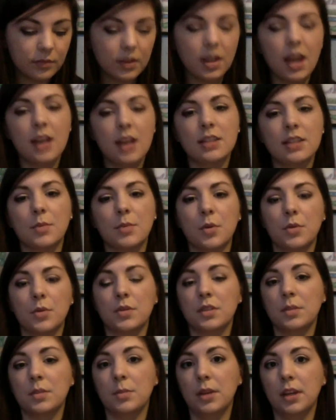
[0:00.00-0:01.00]
as
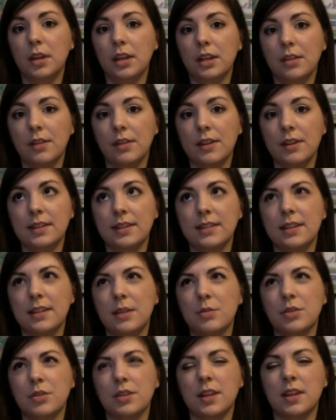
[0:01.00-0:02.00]
opposed to being in a resting
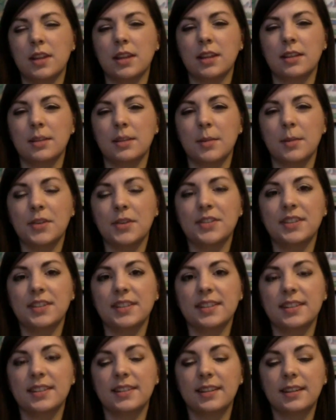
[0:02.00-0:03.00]
state, which is I think is about
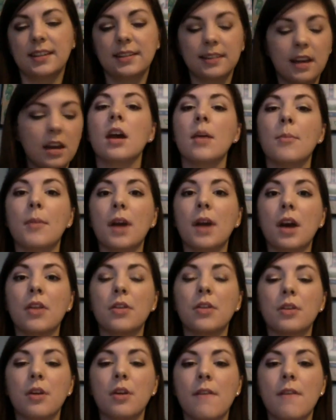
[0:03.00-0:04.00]
66. My
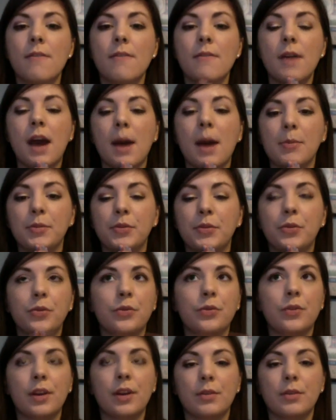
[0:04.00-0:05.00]
other
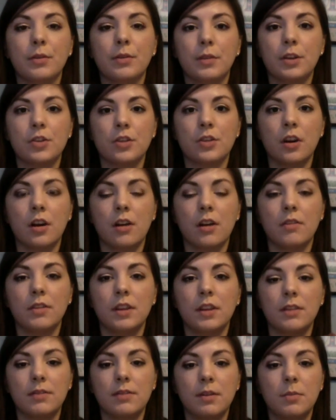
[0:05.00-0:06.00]
absolute favorite feature of
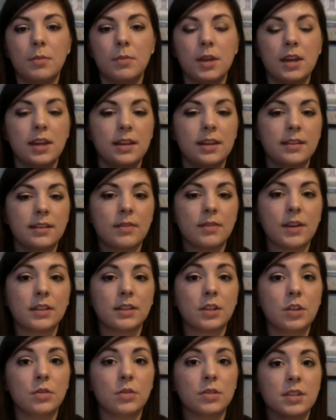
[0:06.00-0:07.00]
the Fitbit is the fact
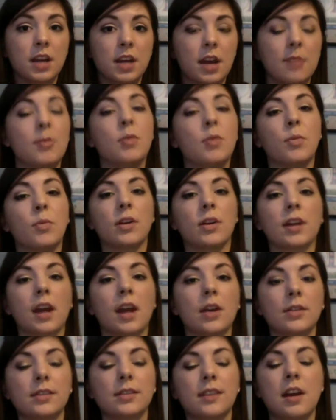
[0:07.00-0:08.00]
that you can time your
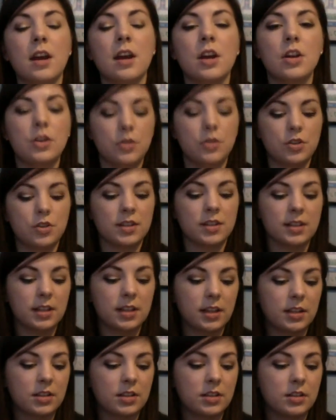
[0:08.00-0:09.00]
workouts. You just
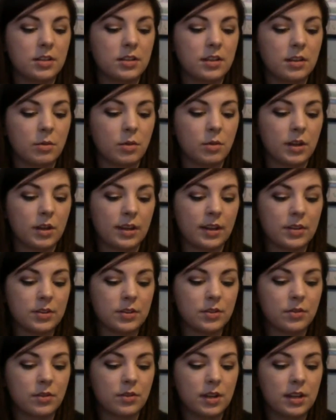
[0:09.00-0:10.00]
click to the workout
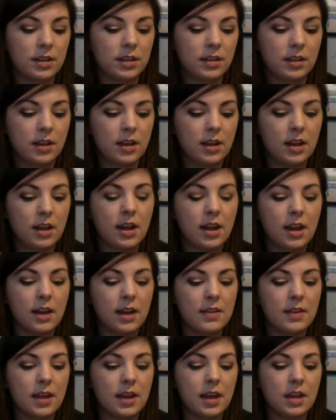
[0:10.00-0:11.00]
screen
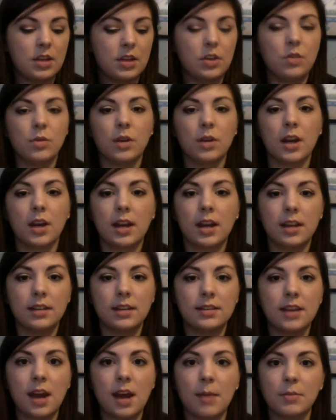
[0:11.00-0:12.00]
and then you
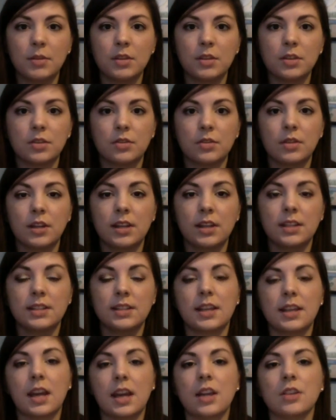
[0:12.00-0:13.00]
can tap the screen
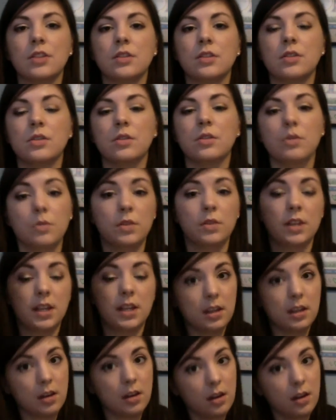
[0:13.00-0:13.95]
to get to the